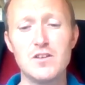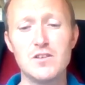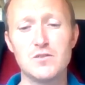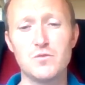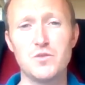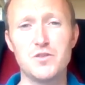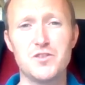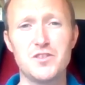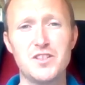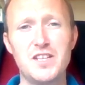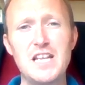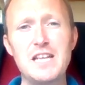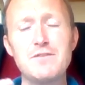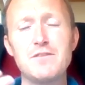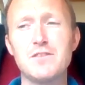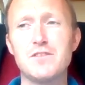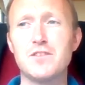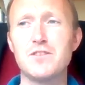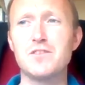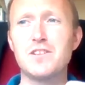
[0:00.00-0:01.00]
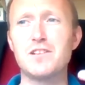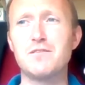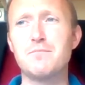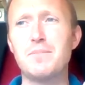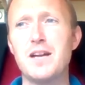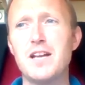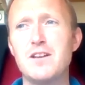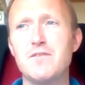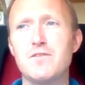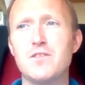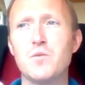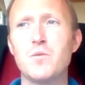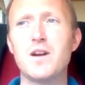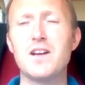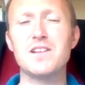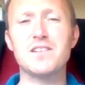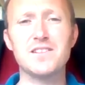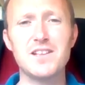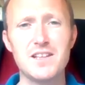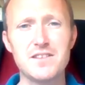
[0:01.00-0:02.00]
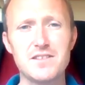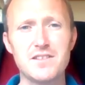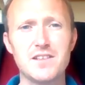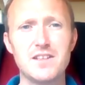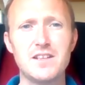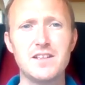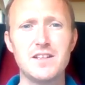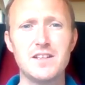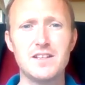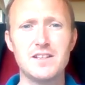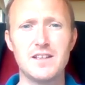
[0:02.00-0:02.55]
So what Geneva does is pave the way, set the